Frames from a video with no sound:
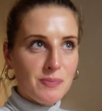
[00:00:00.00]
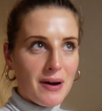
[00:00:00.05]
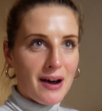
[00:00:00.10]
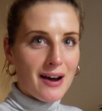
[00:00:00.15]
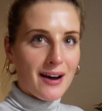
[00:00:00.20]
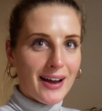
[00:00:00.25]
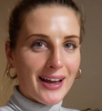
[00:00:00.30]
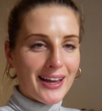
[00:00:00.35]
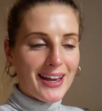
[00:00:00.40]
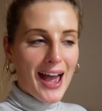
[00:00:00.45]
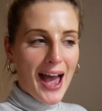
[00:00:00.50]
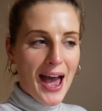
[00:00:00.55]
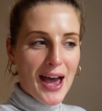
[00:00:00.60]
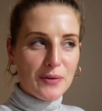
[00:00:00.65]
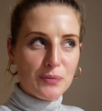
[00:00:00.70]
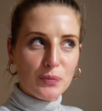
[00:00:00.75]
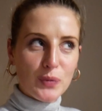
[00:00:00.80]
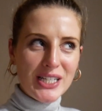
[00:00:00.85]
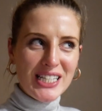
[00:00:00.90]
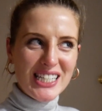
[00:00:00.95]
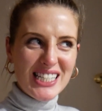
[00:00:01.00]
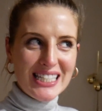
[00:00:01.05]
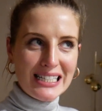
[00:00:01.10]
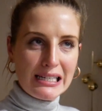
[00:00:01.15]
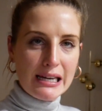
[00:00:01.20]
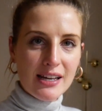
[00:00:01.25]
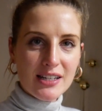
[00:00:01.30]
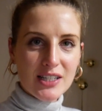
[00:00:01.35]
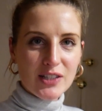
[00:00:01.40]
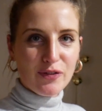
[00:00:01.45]
by, and we didn't
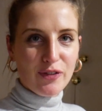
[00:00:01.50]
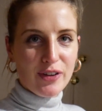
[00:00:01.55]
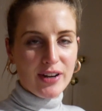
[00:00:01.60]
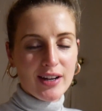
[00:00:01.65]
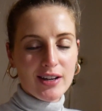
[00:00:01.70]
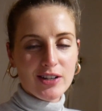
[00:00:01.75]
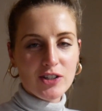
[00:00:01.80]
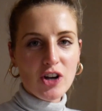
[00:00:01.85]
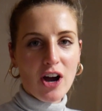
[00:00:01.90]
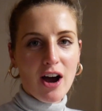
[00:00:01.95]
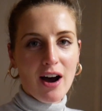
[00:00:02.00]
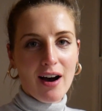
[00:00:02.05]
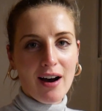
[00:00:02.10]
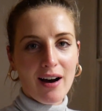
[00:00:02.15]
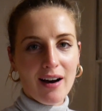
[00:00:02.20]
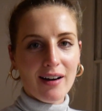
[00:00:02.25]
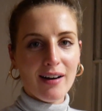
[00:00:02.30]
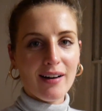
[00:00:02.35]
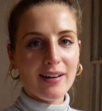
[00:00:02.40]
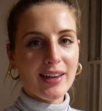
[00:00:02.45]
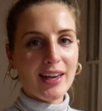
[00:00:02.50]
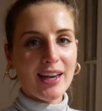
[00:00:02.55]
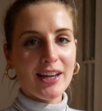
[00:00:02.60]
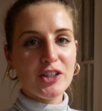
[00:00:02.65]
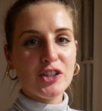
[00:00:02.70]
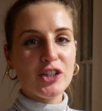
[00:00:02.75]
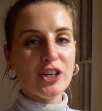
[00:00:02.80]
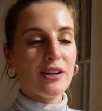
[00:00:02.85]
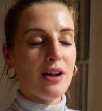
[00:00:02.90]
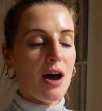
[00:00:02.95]
get to finish our
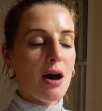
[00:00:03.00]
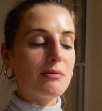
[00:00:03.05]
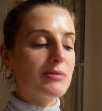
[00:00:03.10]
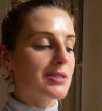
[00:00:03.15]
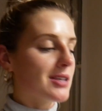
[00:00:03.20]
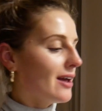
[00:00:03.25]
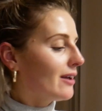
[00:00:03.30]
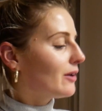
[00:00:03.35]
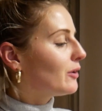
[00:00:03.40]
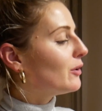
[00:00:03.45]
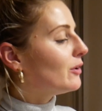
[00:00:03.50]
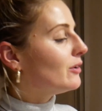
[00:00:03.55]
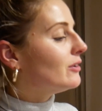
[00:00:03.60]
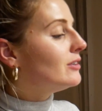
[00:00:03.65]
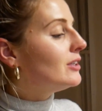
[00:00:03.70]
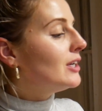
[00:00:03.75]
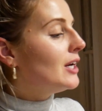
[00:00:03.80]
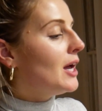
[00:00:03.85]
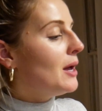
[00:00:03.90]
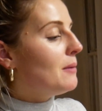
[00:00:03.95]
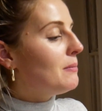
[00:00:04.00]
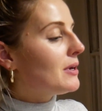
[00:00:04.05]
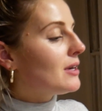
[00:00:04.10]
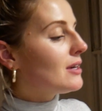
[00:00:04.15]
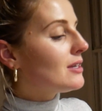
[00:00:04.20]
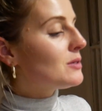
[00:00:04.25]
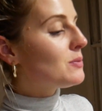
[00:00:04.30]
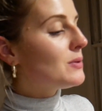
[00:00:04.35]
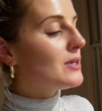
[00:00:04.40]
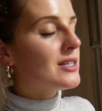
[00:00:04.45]
kitchen upcycle
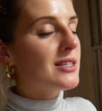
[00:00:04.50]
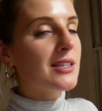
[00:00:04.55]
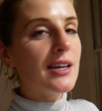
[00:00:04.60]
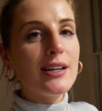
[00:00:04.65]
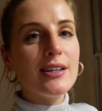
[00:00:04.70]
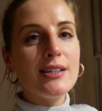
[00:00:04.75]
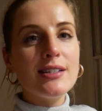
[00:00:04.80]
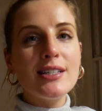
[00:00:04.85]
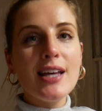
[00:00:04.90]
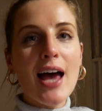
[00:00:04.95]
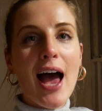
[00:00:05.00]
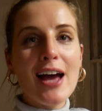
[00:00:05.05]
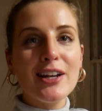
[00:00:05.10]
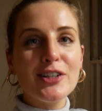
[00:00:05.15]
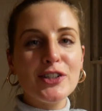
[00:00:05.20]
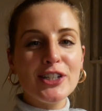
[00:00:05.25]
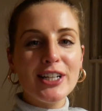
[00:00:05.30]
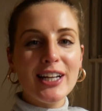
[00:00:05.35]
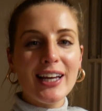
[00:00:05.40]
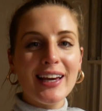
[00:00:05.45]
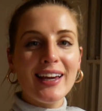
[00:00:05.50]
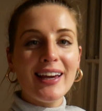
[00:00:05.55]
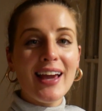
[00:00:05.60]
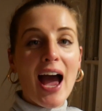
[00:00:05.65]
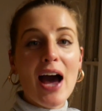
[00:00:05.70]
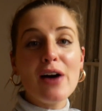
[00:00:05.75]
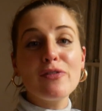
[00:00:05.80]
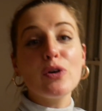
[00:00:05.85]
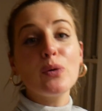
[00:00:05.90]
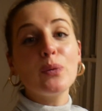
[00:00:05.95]
because we decided to actually
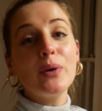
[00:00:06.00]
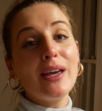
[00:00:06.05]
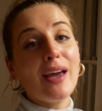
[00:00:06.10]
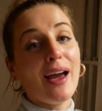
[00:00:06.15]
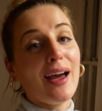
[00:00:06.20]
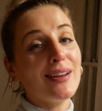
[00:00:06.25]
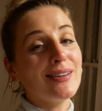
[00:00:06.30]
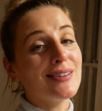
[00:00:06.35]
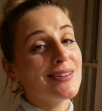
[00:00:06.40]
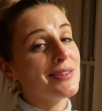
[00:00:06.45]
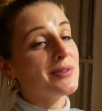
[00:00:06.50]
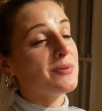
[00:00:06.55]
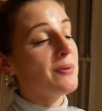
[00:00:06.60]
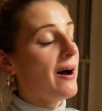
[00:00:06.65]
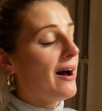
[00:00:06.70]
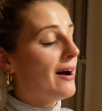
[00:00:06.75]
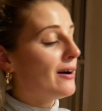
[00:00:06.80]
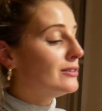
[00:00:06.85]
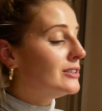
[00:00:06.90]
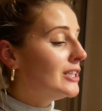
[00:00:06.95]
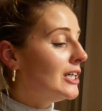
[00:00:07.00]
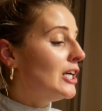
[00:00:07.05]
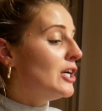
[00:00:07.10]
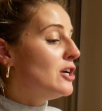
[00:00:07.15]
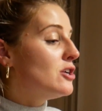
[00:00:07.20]
have a weekend as well.